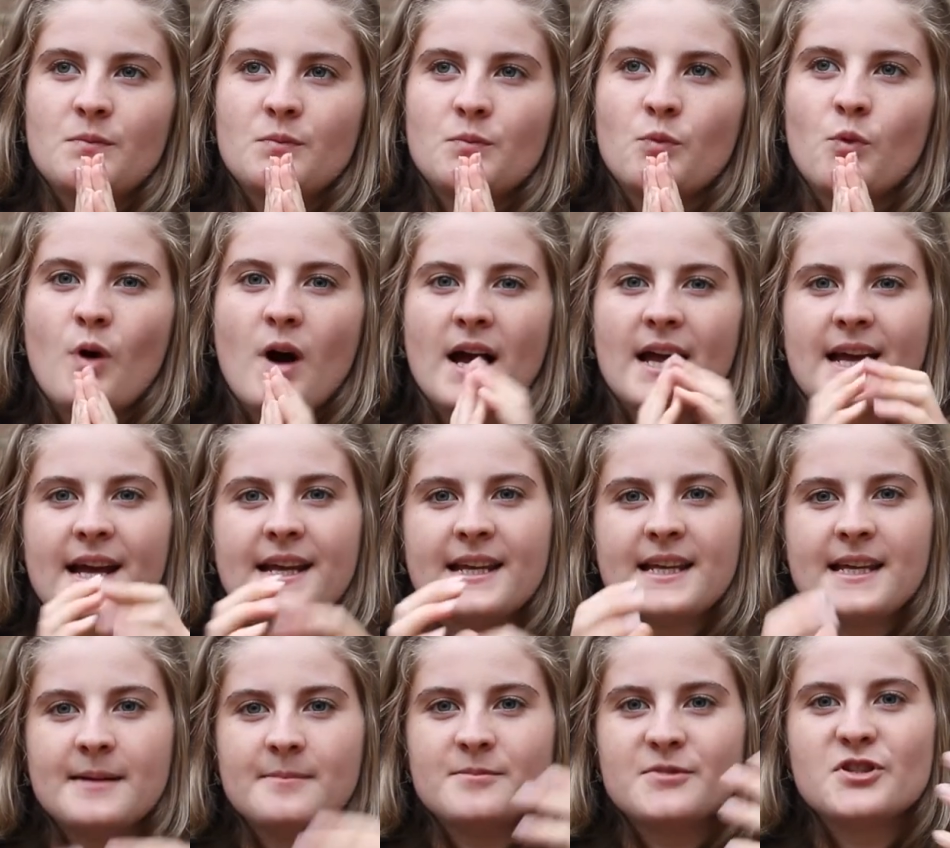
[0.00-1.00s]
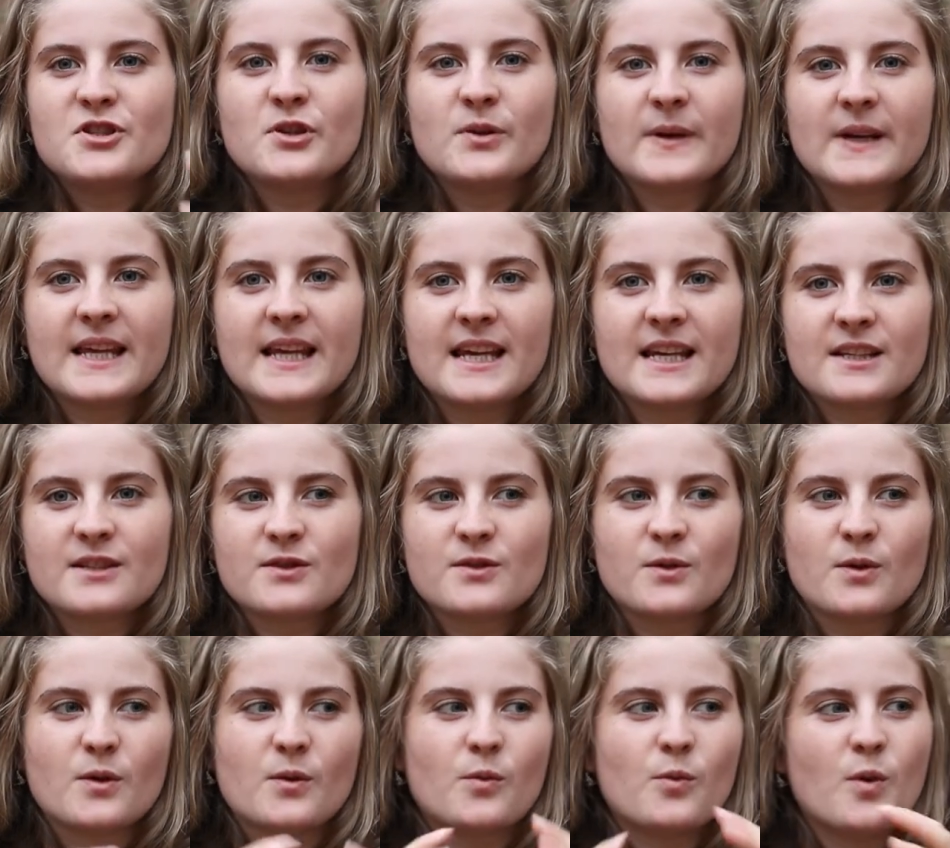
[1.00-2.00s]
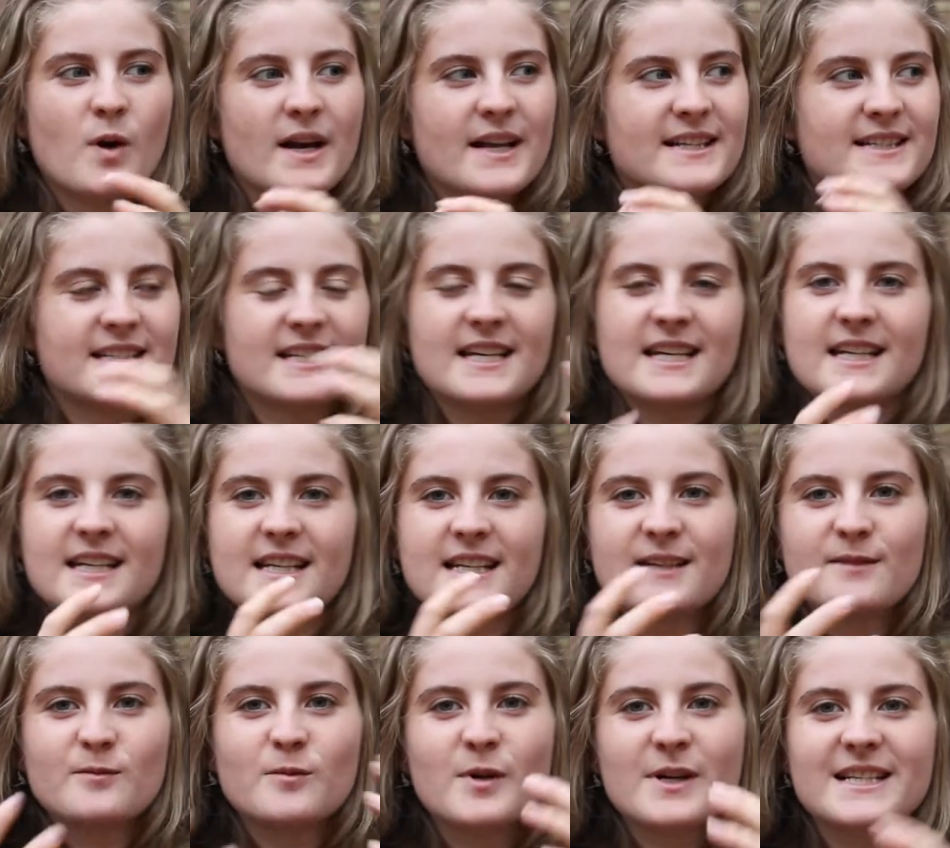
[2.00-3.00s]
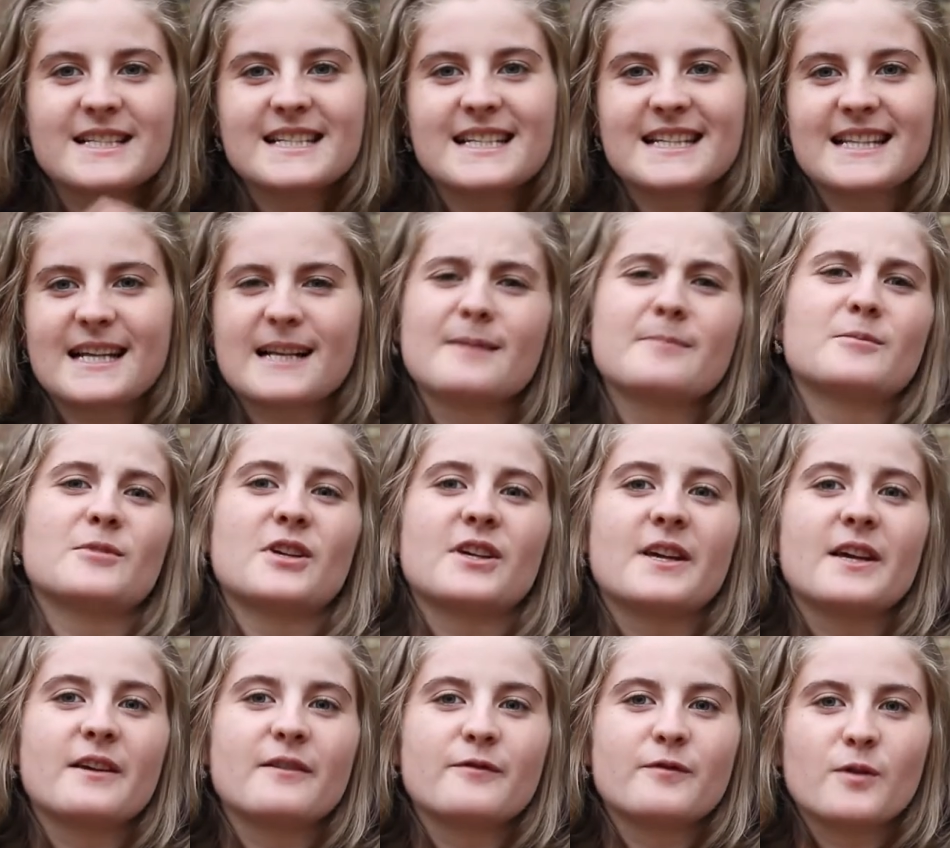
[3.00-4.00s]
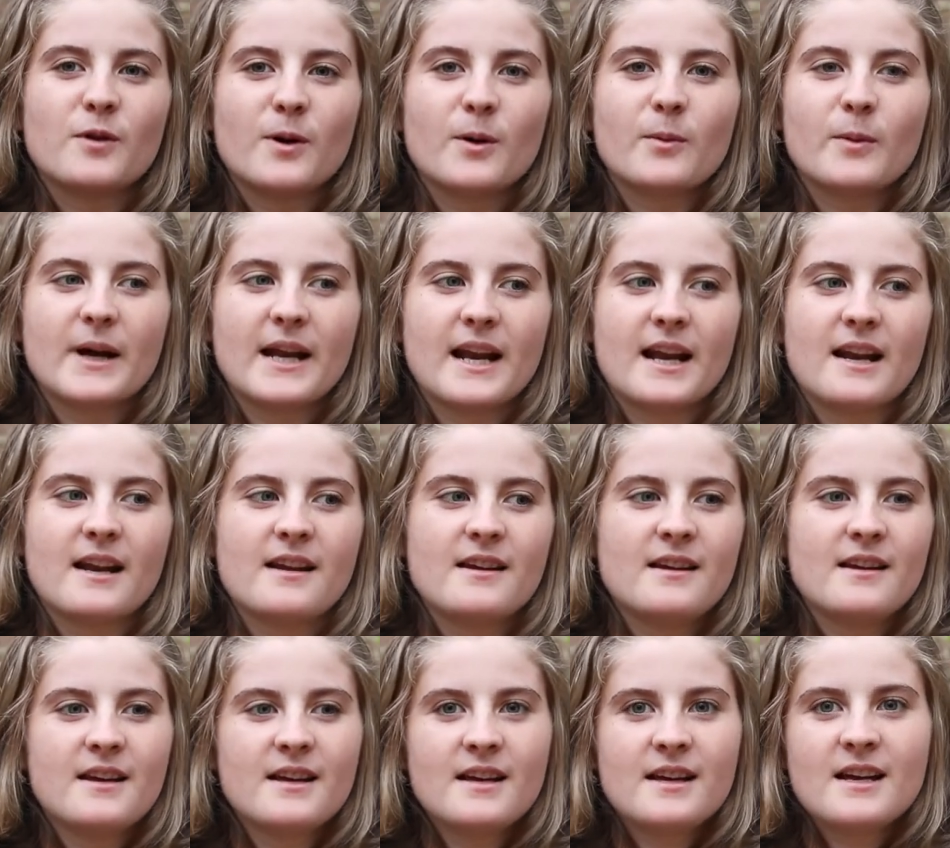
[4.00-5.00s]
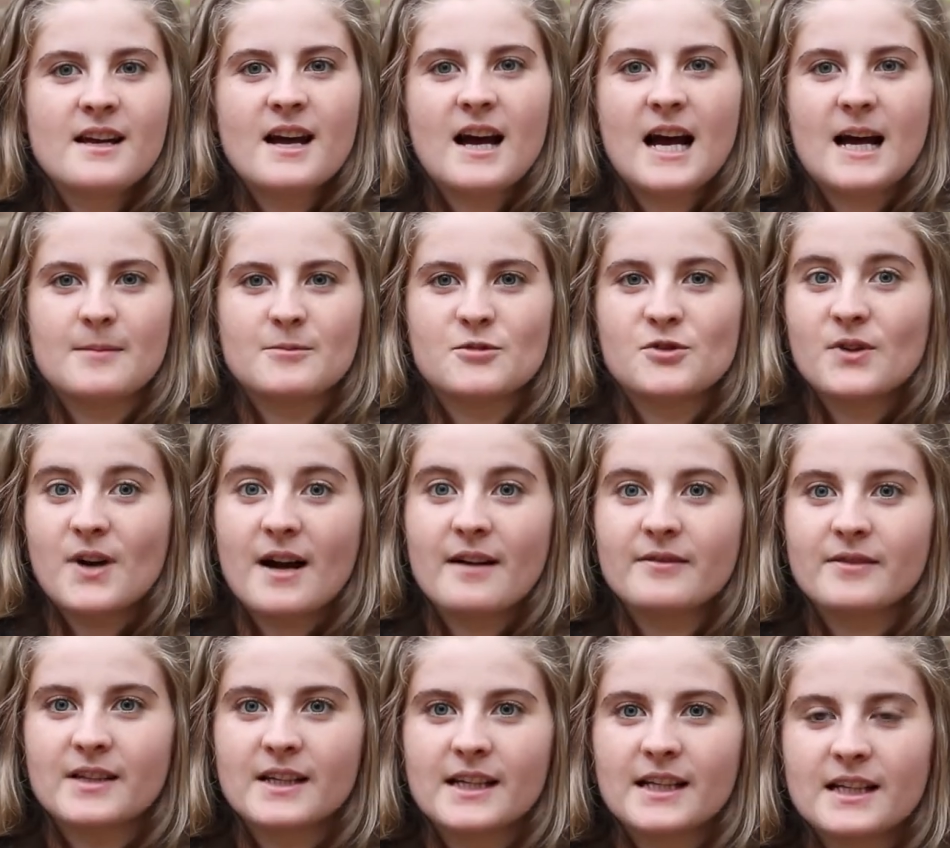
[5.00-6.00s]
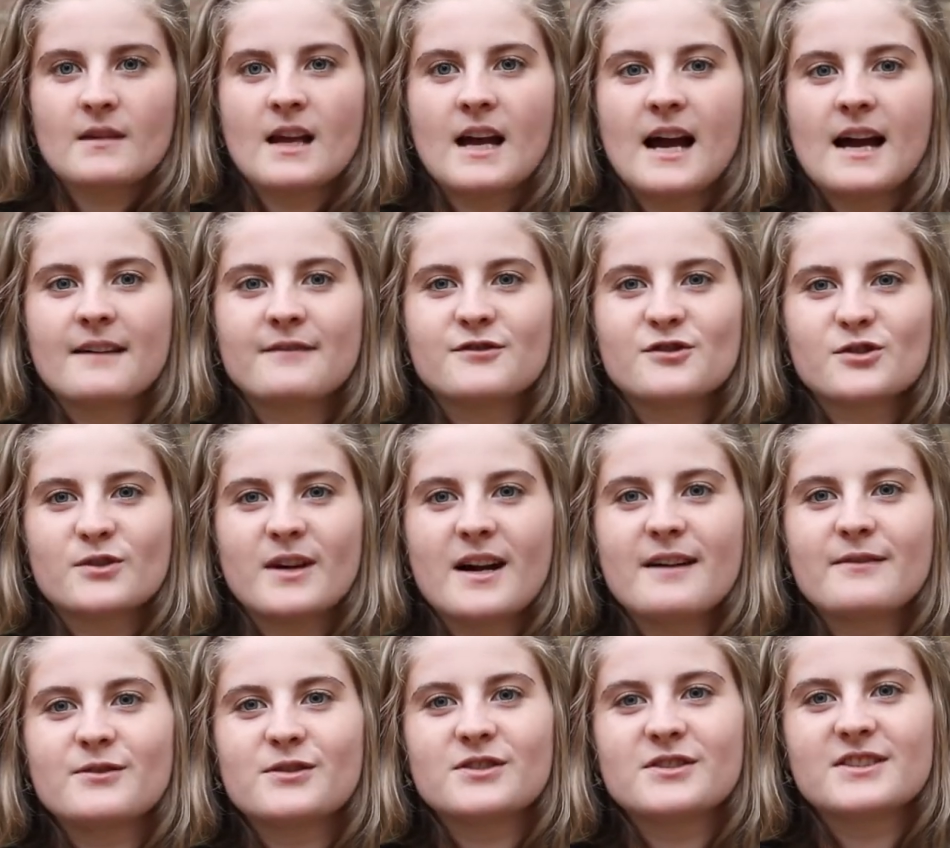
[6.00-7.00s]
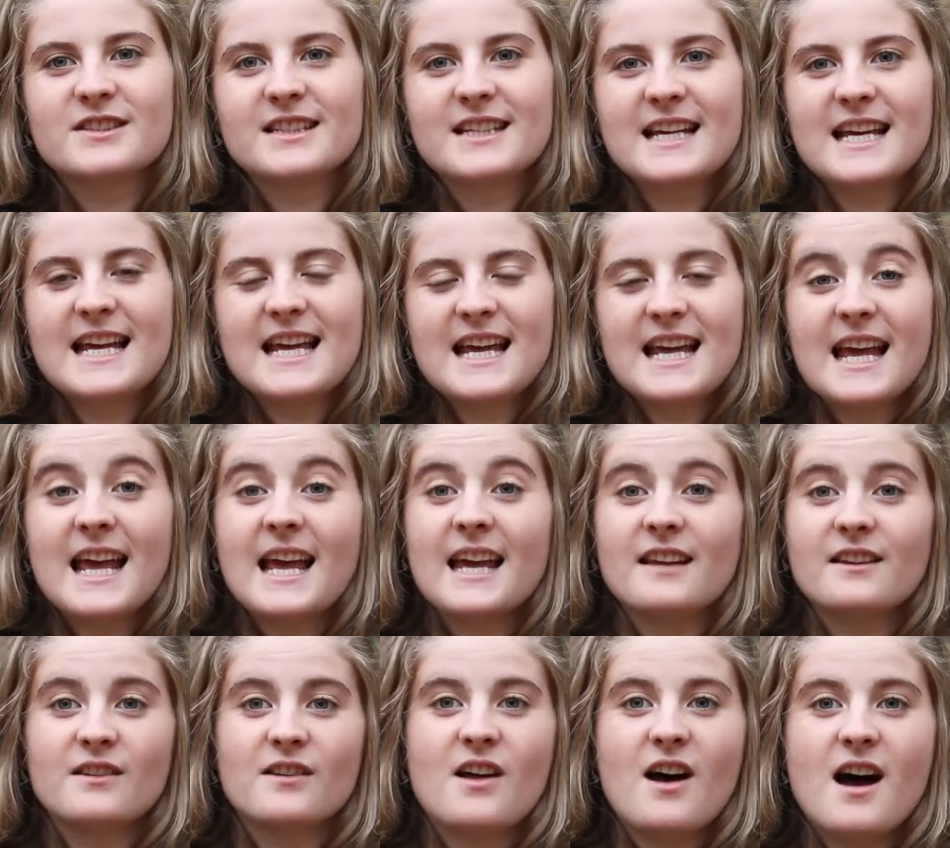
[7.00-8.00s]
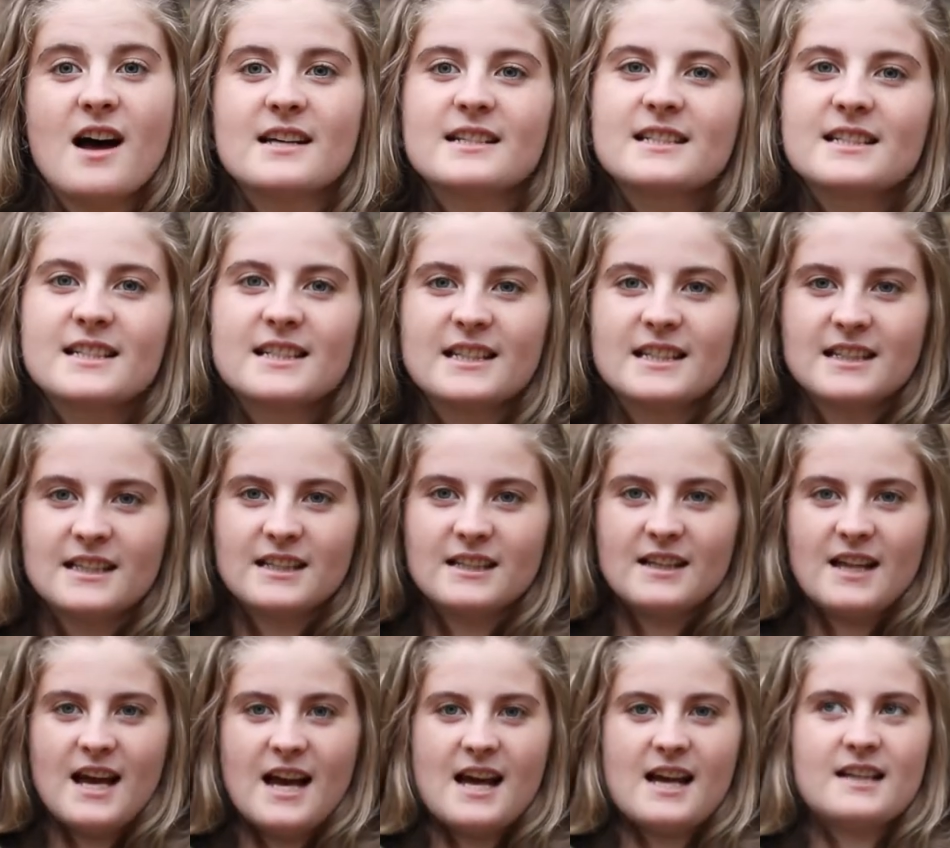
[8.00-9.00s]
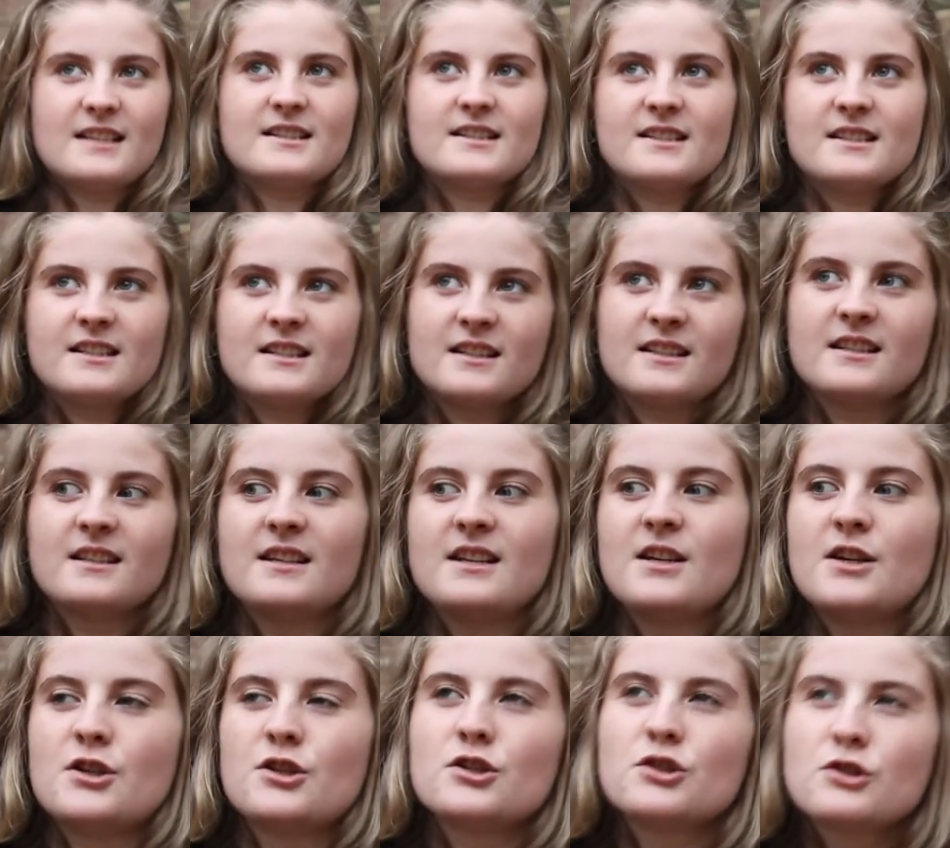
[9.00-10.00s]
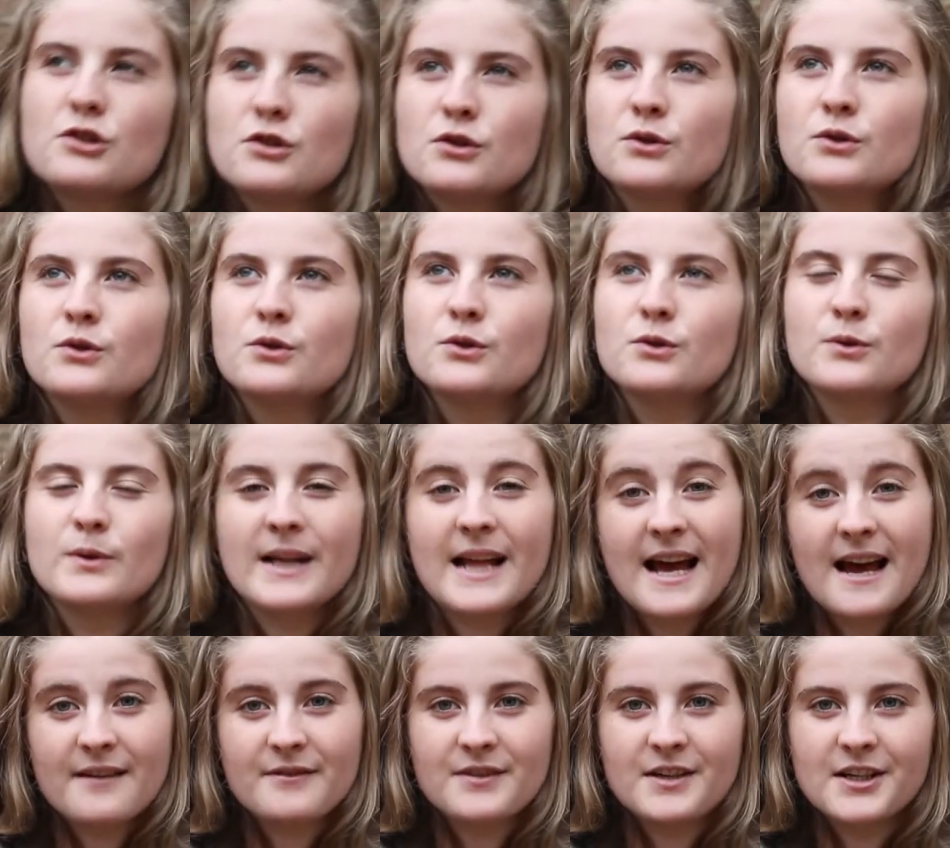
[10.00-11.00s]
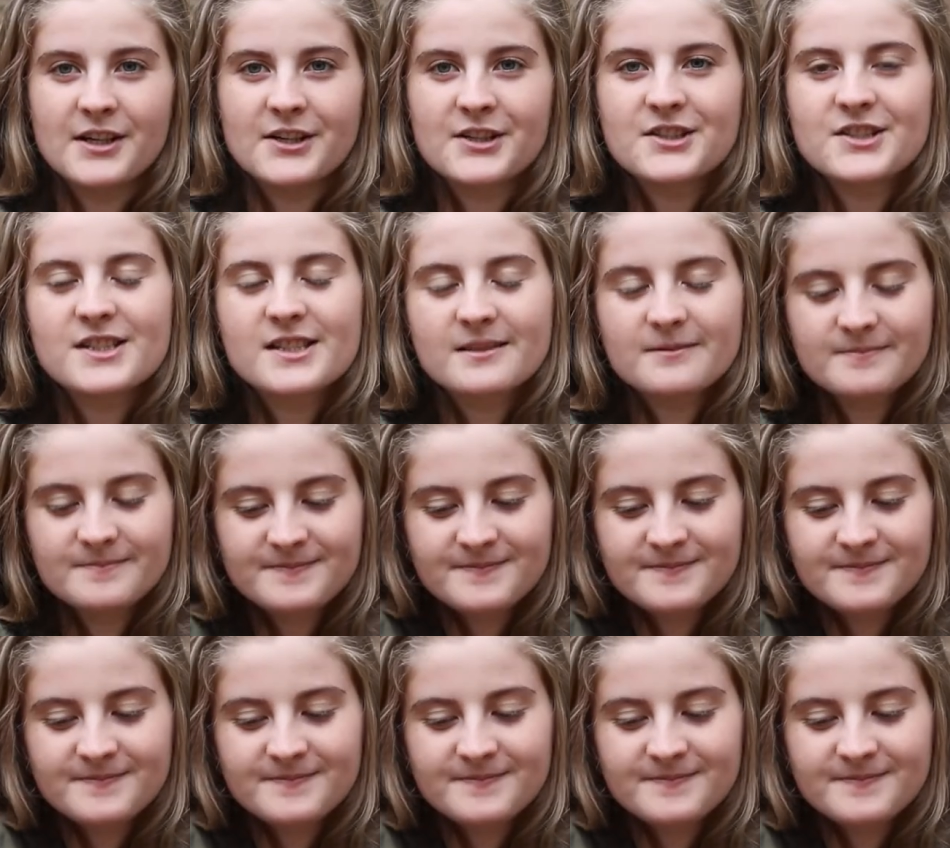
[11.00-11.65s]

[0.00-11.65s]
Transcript: why I keep doing it, or what is it that I'm looking for when I'm traveling. I've traveled a lot in the last 2.5 years,